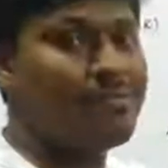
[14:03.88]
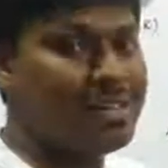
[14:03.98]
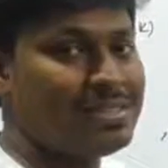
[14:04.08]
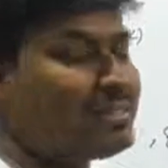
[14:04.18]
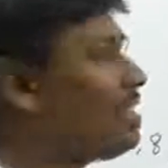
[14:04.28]

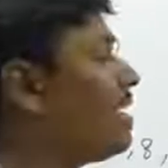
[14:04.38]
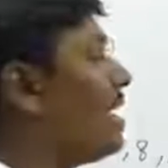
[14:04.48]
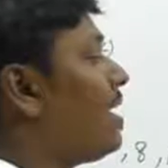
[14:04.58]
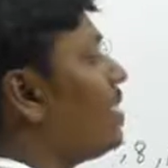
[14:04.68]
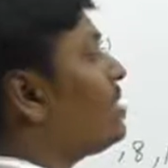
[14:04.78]
faces the grey
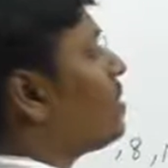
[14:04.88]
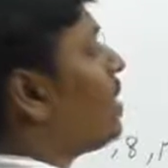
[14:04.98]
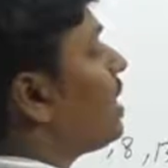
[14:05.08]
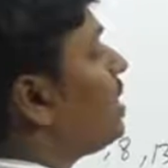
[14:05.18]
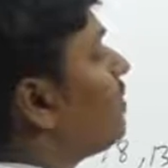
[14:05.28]
color, so
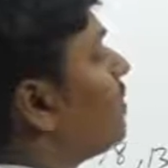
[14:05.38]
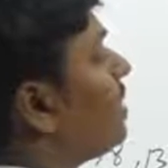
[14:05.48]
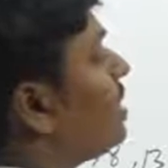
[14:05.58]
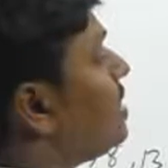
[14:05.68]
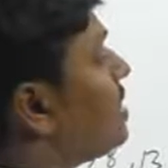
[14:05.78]
I can
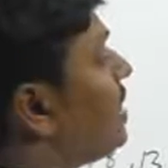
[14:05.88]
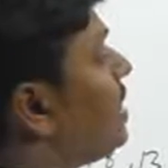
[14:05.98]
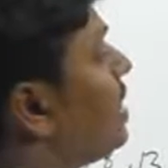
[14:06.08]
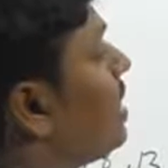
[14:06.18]
definitely say that